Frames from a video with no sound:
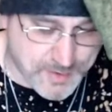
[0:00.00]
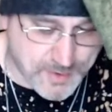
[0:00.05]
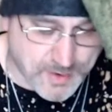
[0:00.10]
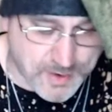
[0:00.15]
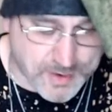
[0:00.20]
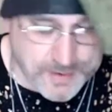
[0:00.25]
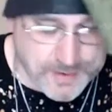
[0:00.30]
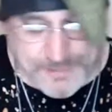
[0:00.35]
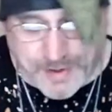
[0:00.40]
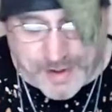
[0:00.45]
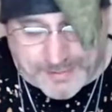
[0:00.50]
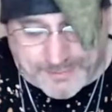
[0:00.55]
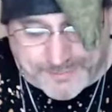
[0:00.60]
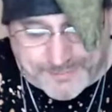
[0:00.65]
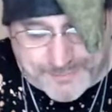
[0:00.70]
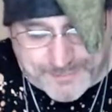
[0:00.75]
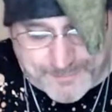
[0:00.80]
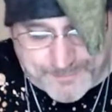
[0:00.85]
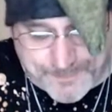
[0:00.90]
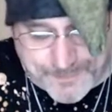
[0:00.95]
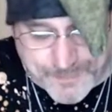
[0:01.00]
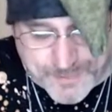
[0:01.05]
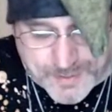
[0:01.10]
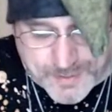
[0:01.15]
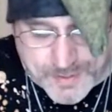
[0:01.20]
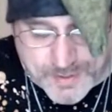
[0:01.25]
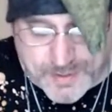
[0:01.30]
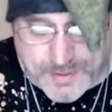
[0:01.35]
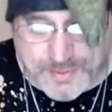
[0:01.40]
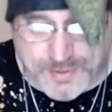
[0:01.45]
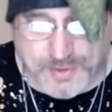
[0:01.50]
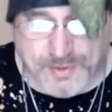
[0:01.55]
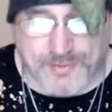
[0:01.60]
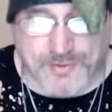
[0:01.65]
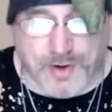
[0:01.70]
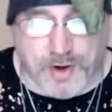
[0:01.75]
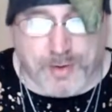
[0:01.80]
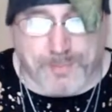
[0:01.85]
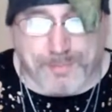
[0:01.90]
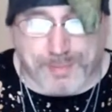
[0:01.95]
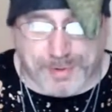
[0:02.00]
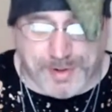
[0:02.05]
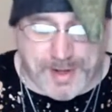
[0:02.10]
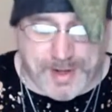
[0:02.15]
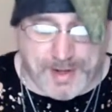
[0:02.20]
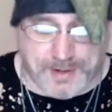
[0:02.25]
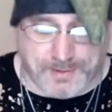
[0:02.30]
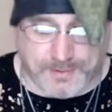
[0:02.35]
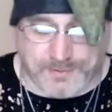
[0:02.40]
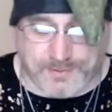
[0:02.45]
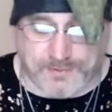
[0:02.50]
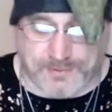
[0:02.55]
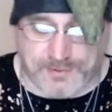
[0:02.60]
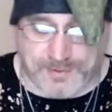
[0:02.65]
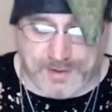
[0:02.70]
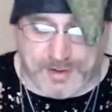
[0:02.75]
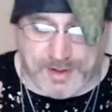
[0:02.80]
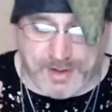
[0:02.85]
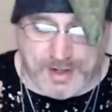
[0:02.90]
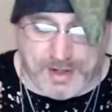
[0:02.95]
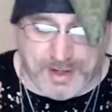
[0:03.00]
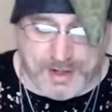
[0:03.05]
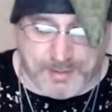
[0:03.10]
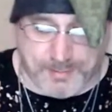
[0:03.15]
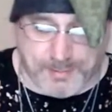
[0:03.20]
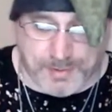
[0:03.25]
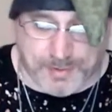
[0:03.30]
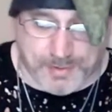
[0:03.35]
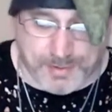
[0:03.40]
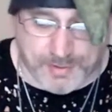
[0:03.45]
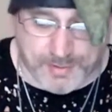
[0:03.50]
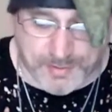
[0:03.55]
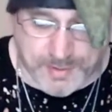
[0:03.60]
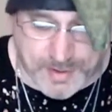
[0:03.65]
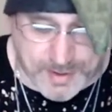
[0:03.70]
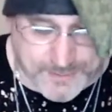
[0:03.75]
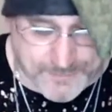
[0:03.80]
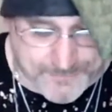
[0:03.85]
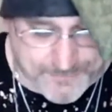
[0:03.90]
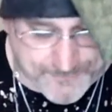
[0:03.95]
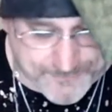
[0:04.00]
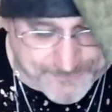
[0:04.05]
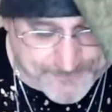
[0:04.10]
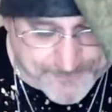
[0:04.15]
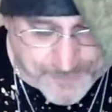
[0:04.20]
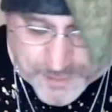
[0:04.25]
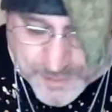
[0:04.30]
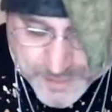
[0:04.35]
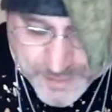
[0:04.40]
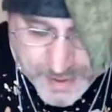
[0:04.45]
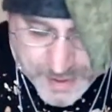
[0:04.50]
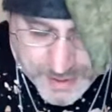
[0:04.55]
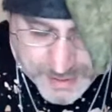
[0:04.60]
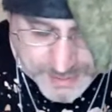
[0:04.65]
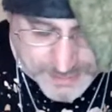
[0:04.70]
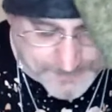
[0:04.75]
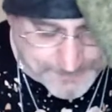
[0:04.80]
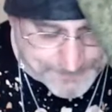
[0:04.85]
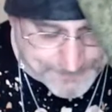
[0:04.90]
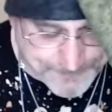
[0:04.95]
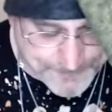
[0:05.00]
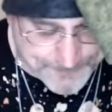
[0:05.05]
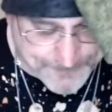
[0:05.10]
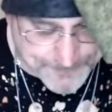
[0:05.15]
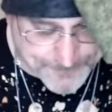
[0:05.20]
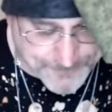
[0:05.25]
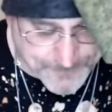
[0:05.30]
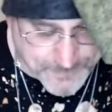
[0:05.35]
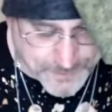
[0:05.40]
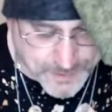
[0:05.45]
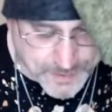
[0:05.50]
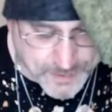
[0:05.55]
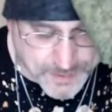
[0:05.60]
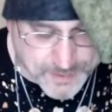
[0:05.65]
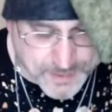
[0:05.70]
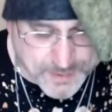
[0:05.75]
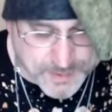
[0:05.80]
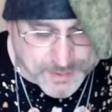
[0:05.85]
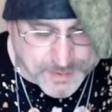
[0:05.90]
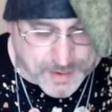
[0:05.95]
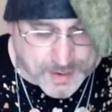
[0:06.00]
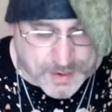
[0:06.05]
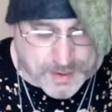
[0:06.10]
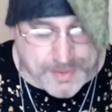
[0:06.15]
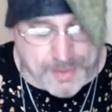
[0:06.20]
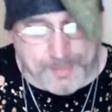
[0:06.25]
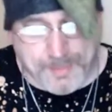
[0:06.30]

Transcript: of life. These are plants, animal, and fungi. The